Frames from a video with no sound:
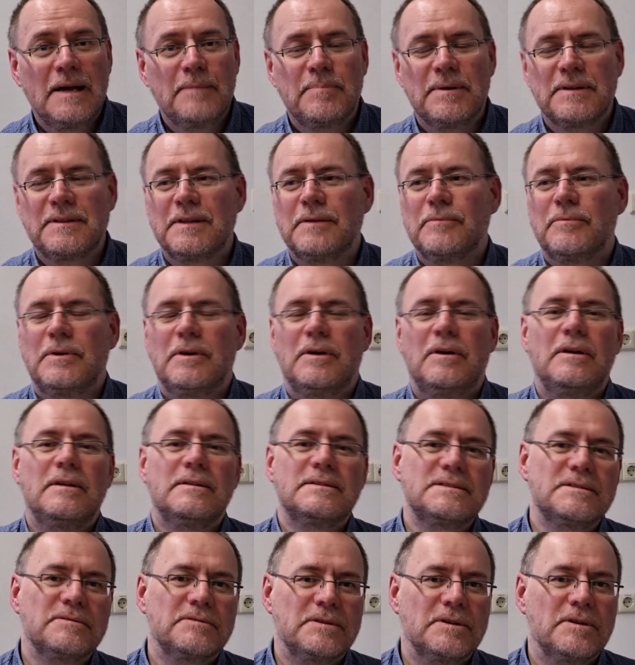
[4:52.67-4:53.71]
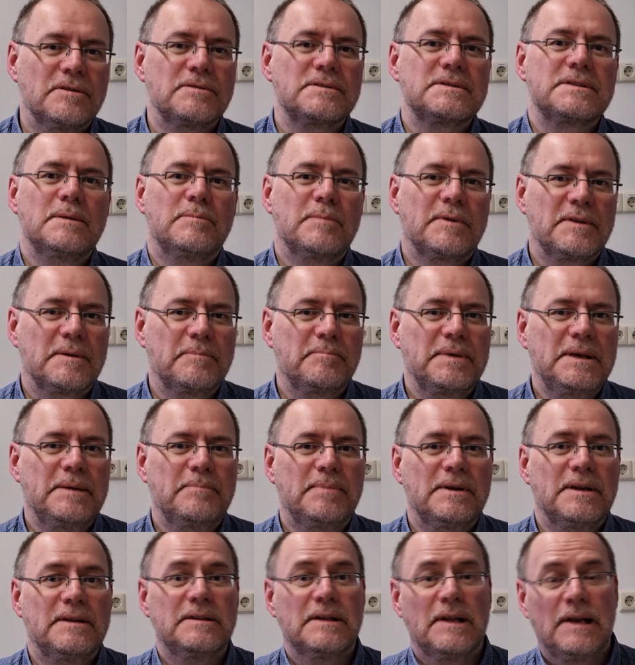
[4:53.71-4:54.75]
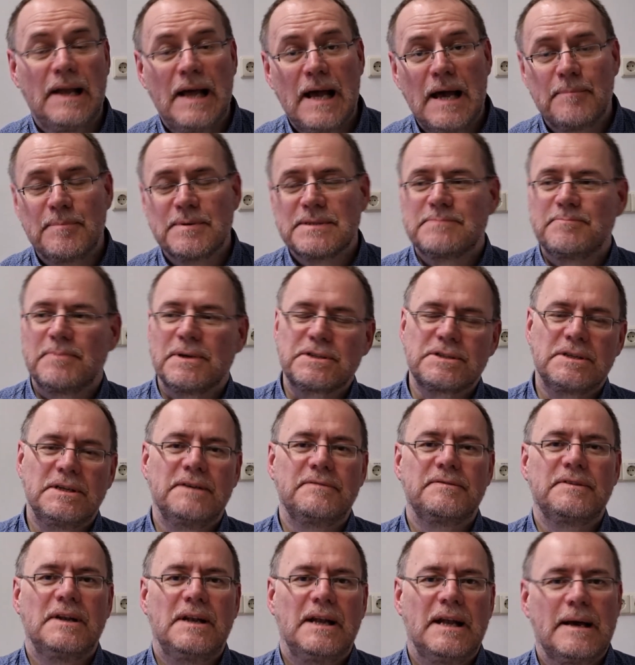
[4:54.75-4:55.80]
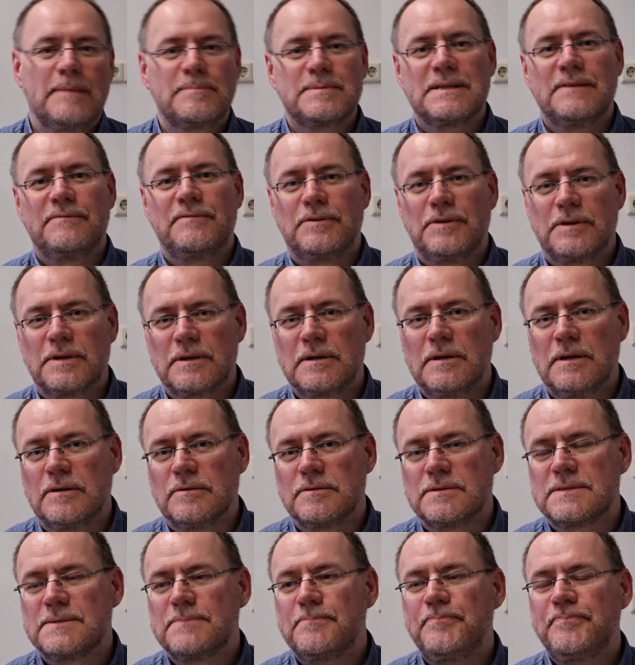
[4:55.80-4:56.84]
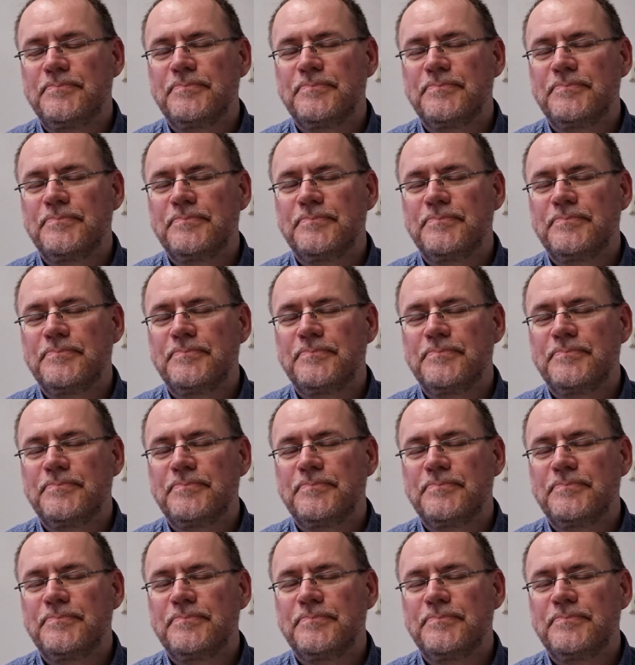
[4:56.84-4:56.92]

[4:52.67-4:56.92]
but they will also know some of the people in the lab, especially if the labs are very close.